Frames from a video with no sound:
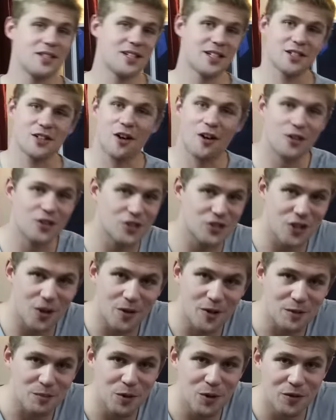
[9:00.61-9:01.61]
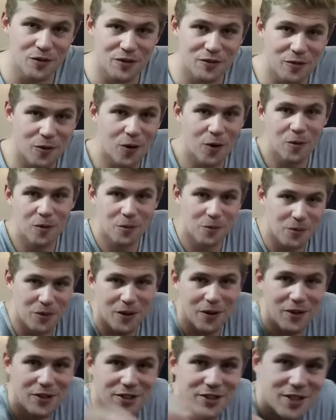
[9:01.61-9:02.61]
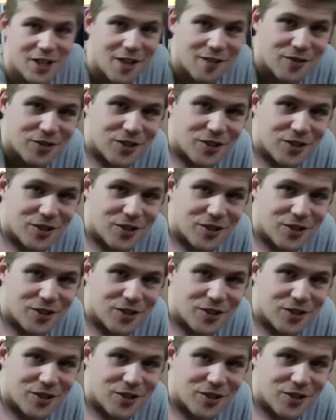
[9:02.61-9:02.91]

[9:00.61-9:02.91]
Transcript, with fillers: technology is always moving forward with all this stuff.